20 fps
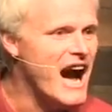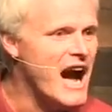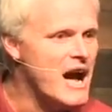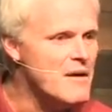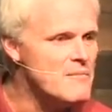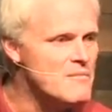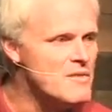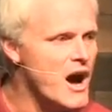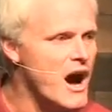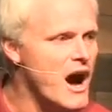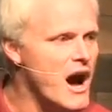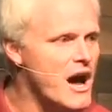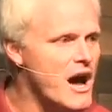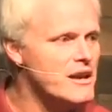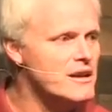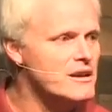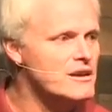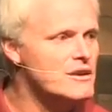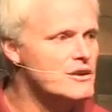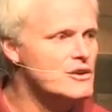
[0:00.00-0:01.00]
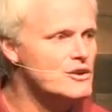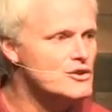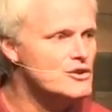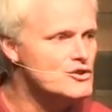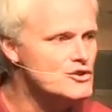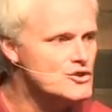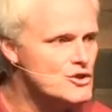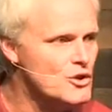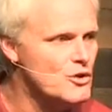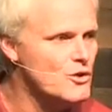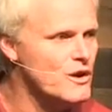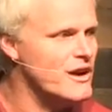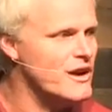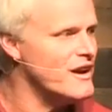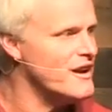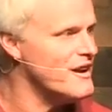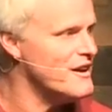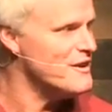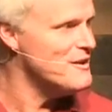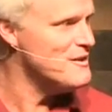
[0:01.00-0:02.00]
I'm not
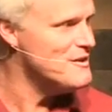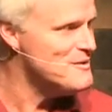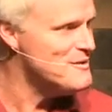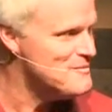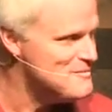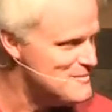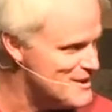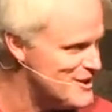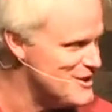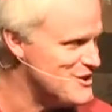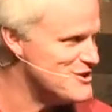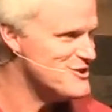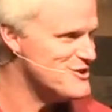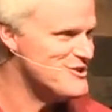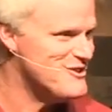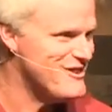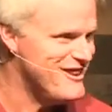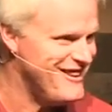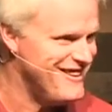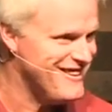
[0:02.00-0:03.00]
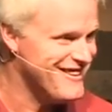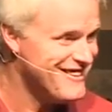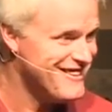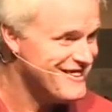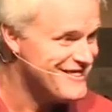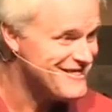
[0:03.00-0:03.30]
doing ministry.